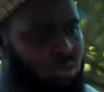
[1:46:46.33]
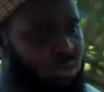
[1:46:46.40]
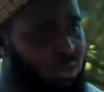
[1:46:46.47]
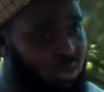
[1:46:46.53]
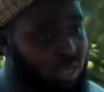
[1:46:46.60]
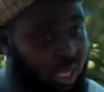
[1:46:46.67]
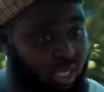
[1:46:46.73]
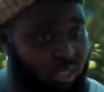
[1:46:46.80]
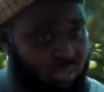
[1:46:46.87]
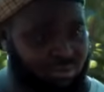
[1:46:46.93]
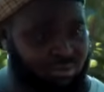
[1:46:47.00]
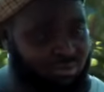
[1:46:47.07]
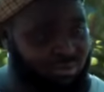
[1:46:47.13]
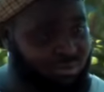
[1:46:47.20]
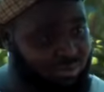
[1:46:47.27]
So now,
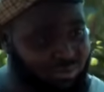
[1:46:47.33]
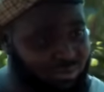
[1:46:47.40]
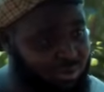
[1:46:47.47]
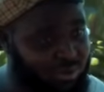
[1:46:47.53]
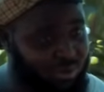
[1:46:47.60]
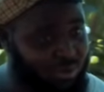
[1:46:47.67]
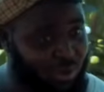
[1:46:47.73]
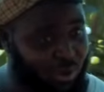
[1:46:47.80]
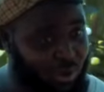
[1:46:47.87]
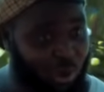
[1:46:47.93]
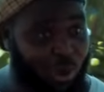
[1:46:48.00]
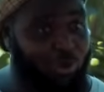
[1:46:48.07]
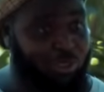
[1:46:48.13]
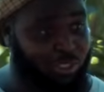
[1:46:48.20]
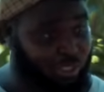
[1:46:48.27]

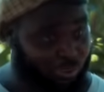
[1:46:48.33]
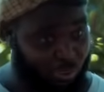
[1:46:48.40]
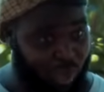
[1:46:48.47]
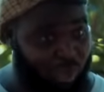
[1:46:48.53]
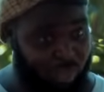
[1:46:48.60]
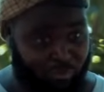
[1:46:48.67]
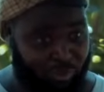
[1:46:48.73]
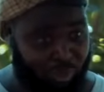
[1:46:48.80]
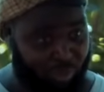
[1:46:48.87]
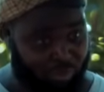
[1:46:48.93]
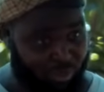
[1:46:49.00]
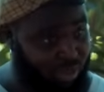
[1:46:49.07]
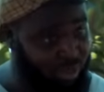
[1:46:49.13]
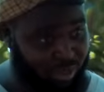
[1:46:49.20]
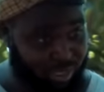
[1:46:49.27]
all this while I've been
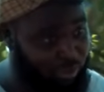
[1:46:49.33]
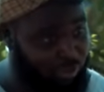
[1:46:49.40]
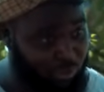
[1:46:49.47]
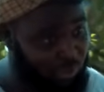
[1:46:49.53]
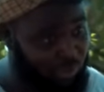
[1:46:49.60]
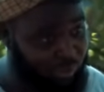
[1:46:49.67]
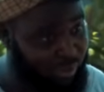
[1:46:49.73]
paying her school